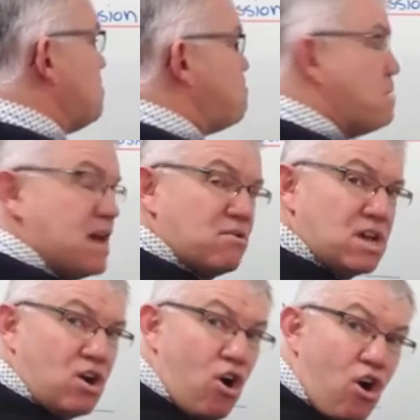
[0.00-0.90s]
the
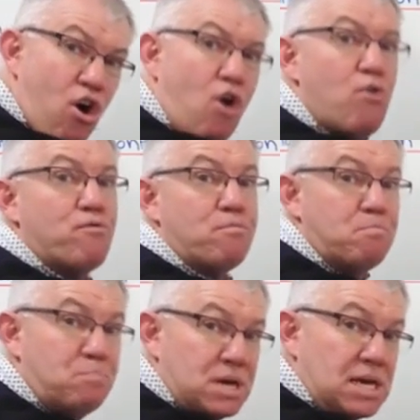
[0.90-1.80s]
bearing
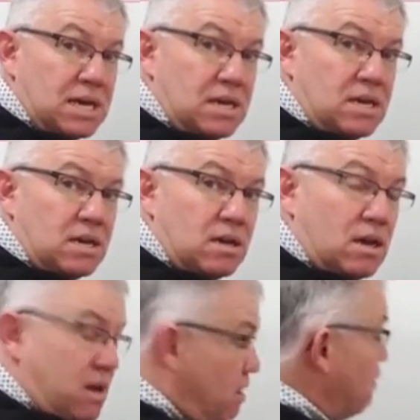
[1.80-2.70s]
of B
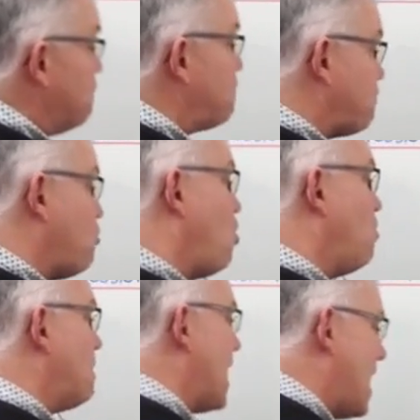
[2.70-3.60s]

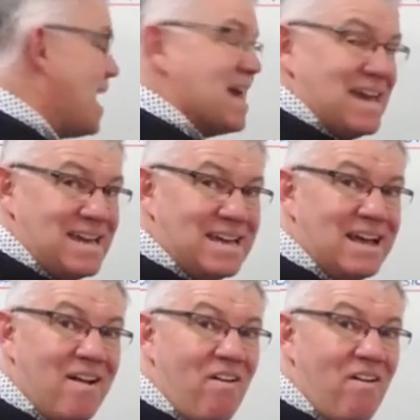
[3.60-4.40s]
from A,